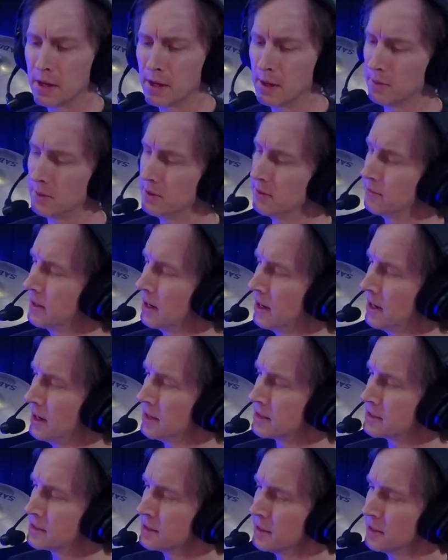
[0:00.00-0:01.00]
We've
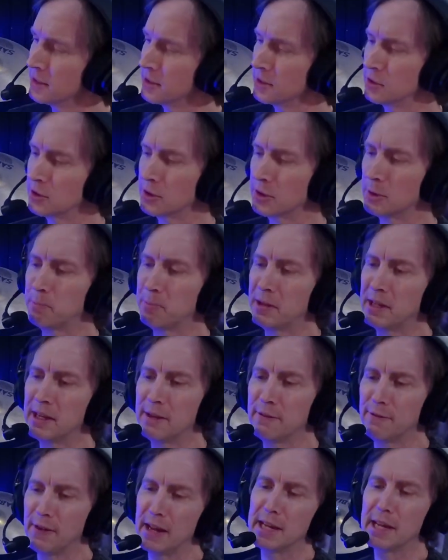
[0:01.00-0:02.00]
got
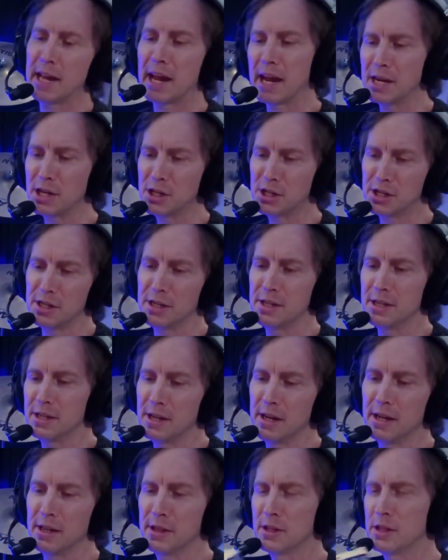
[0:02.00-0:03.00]
European Vacation,
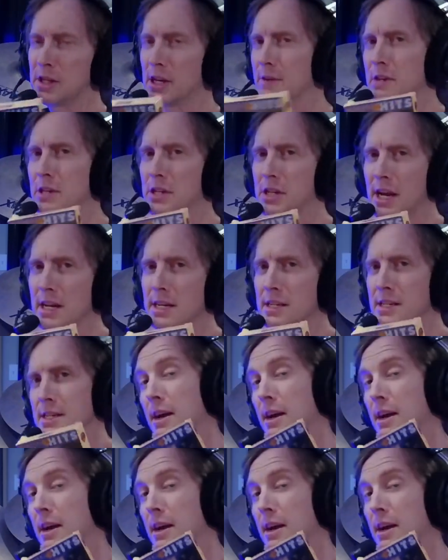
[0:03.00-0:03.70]
the Chevy Chase.